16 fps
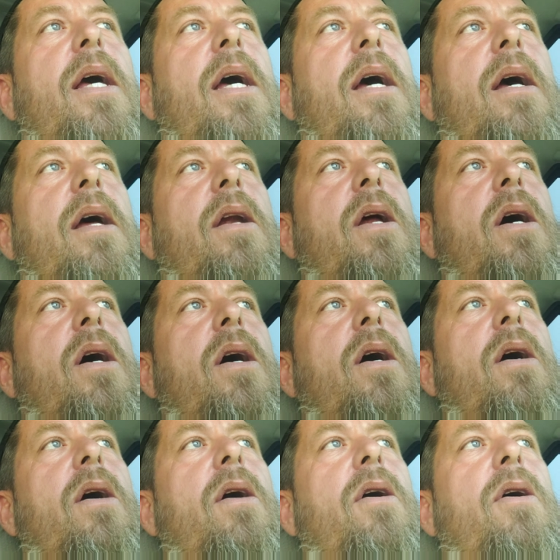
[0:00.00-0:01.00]
And
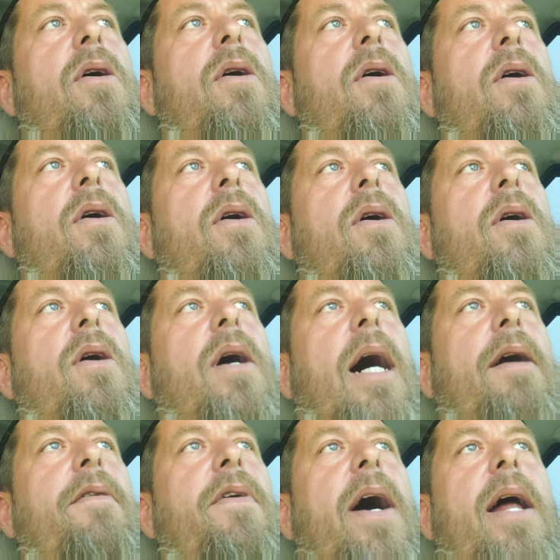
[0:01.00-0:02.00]
uh,
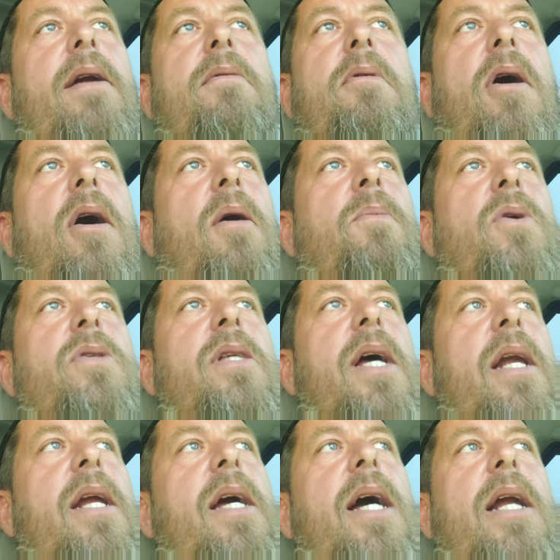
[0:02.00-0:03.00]
I've had almost
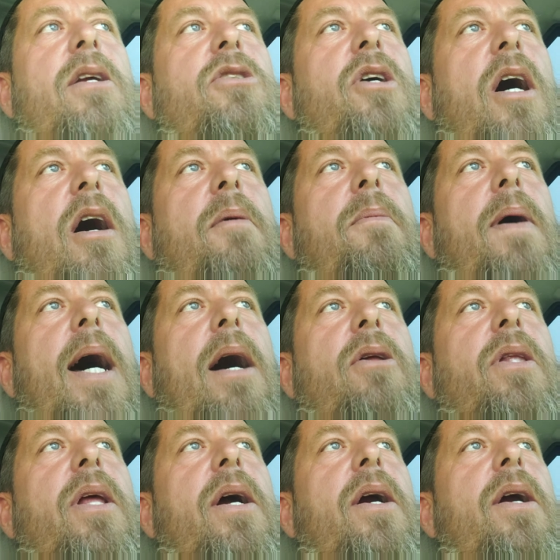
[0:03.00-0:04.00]
any kind of job
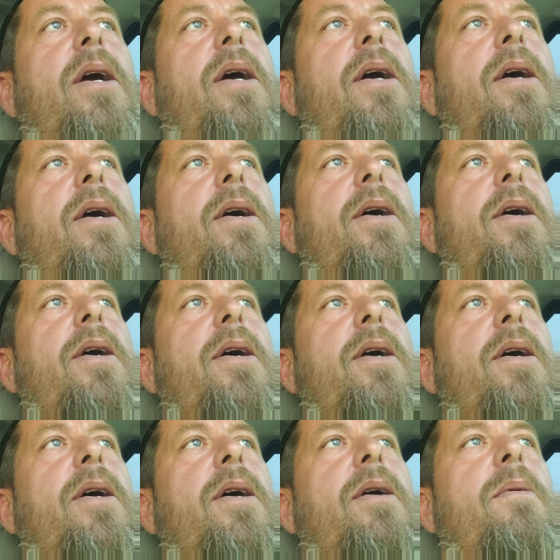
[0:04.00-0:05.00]
out there.
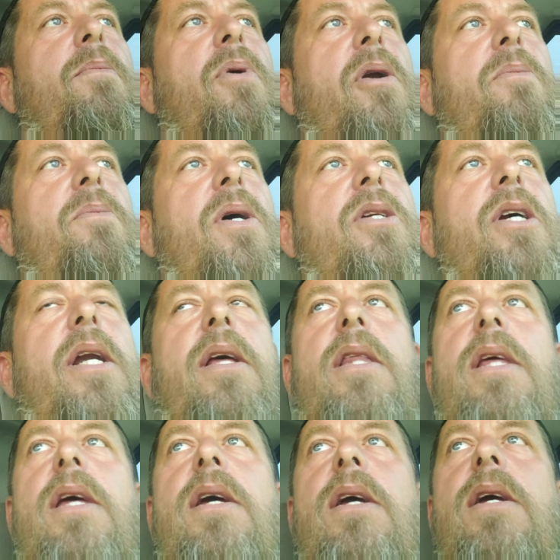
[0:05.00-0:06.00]
Pretty much
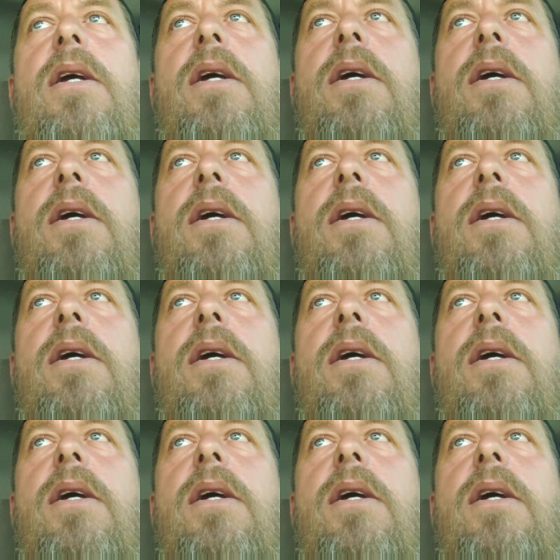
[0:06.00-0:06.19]
anything.